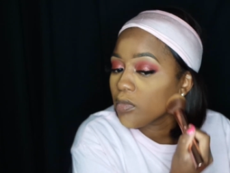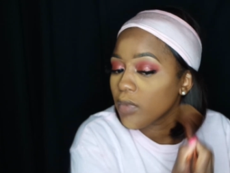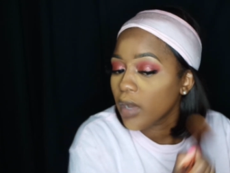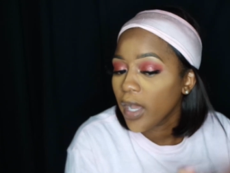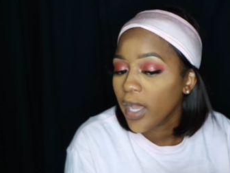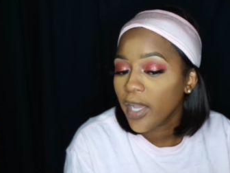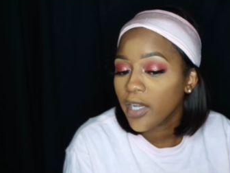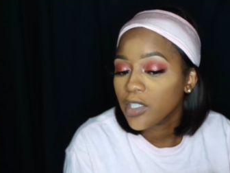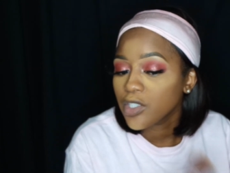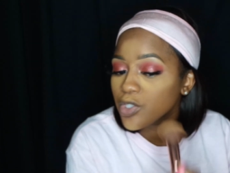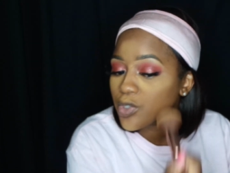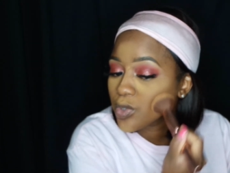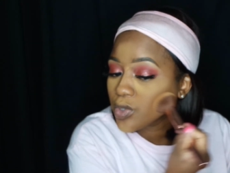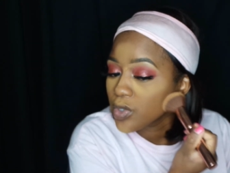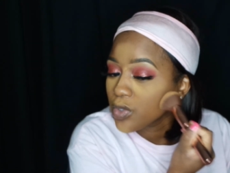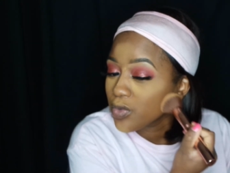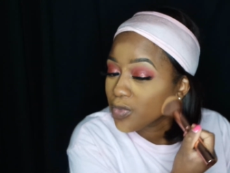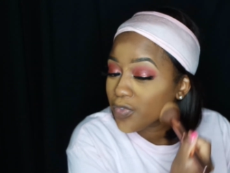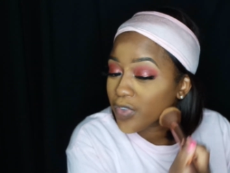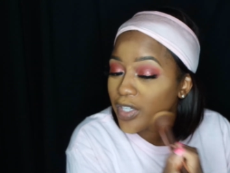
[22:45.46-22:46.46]
my
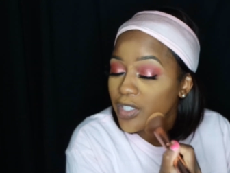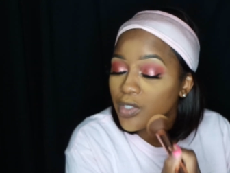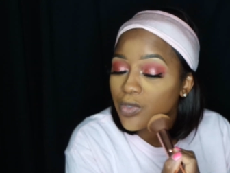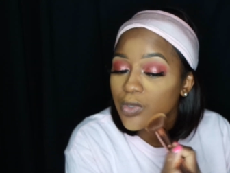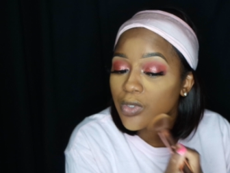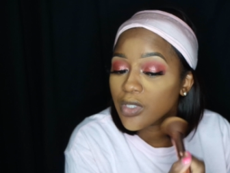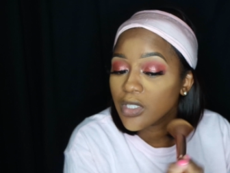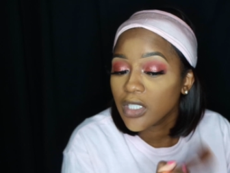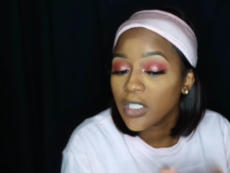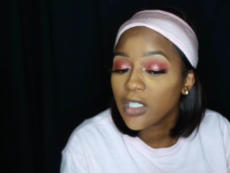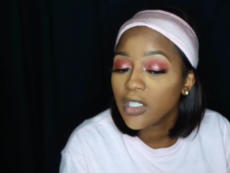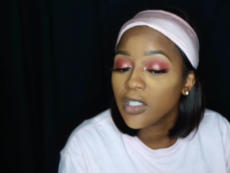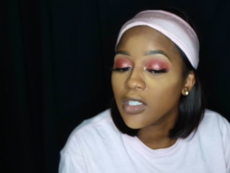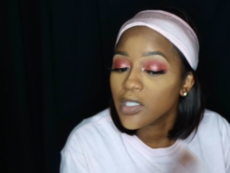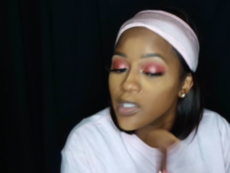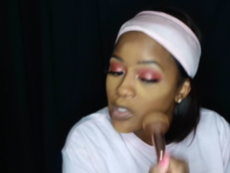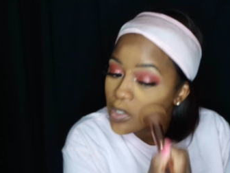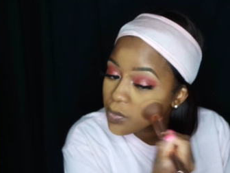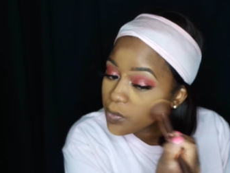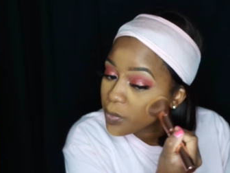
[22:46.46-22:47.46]
actual face routine
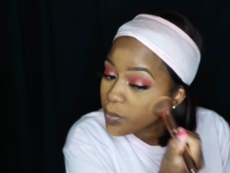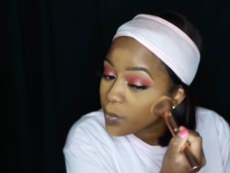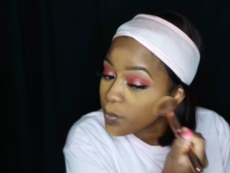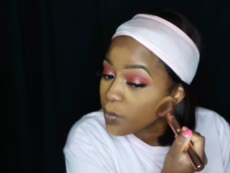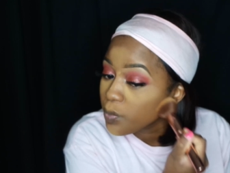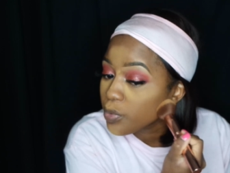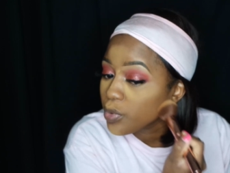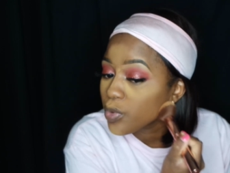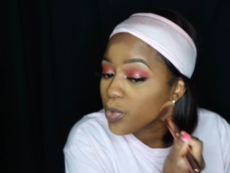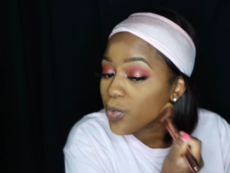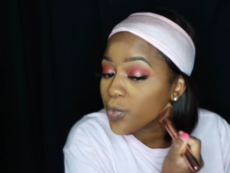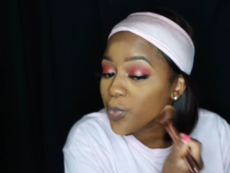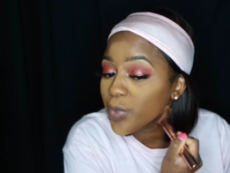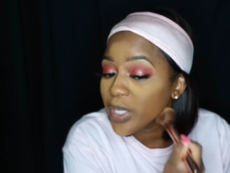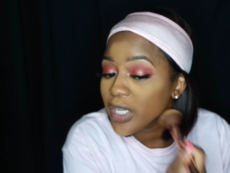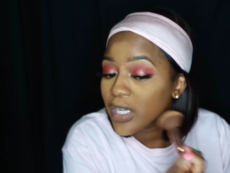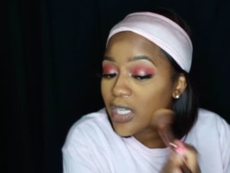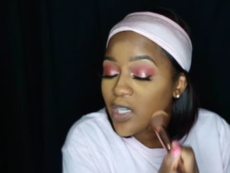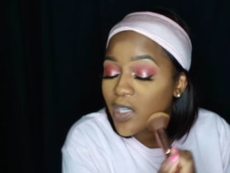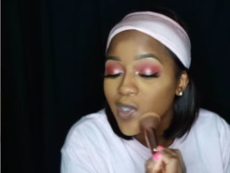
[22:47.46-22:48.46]
is
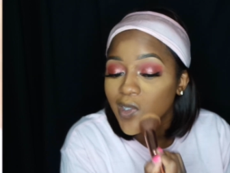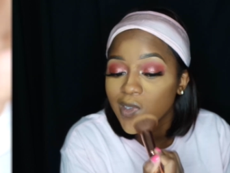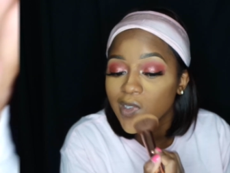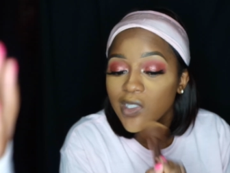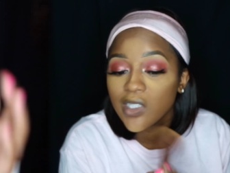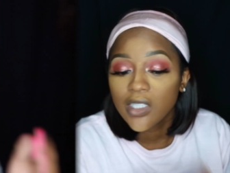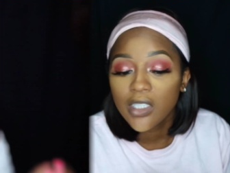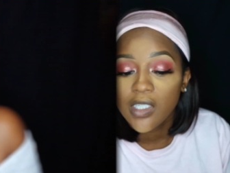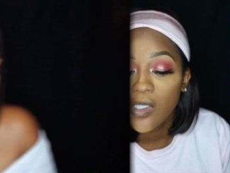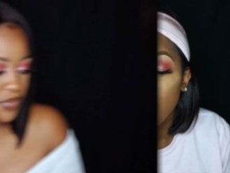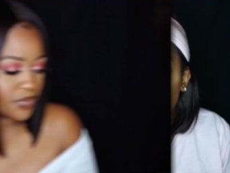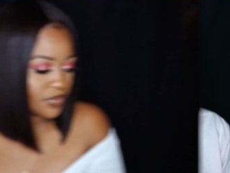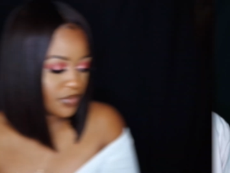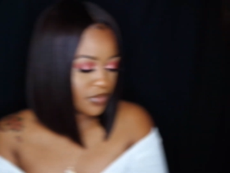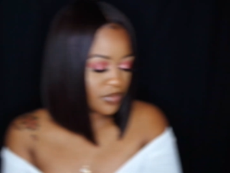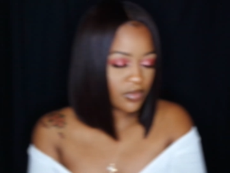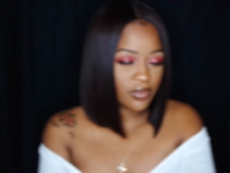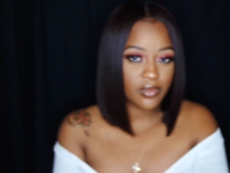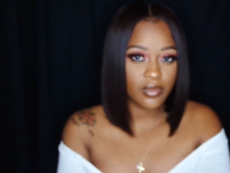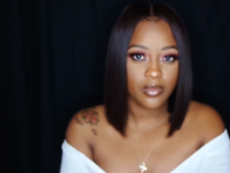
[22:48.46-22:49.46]
pretty
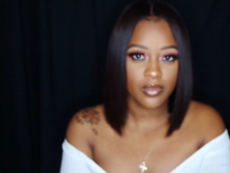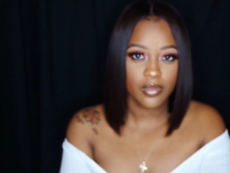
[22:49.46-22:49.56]
consistent.